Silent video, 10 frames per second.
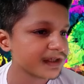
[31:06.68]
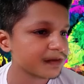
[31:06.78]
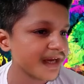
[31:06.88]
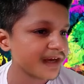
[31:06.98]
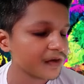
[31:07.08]

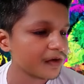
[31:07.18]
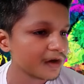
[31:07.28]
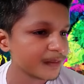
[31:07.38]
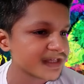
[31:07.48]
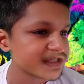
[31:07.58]
Make
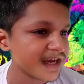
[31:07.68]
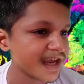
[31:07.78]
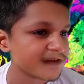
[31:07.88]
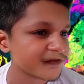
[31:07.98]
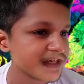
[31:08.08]
no mistake,
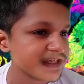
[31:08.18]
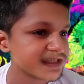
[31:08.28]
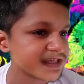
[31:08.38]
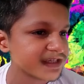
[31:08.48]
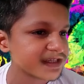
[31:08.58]
F8
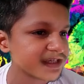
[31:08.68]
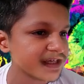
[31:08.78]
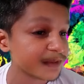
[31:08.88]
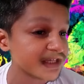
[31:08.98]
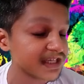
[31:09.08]
isn't
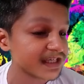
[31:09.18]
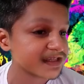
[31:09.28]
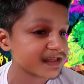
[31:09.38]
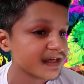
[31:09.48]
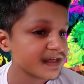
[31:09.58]
it, but
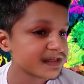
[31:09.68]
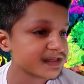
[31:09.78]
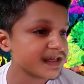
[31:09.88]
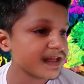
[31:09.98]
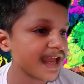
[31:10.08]
it's
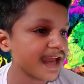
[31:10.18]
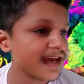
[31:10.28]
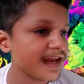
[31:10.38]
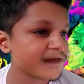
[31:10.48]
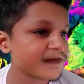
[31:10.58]
still an
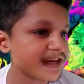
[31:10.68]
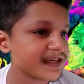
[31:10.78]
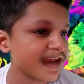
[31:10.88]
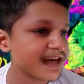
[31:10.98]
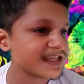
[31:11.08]

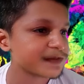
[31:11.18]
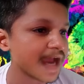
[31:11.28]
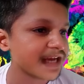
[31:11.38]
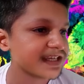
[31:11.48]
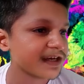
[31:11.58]
effective and
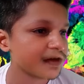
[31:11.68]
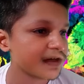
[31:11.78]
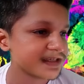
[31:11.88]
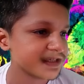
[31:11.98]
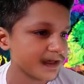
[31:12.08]

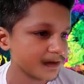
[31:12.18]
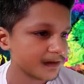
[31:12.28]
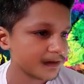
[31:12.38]
spectacular scene.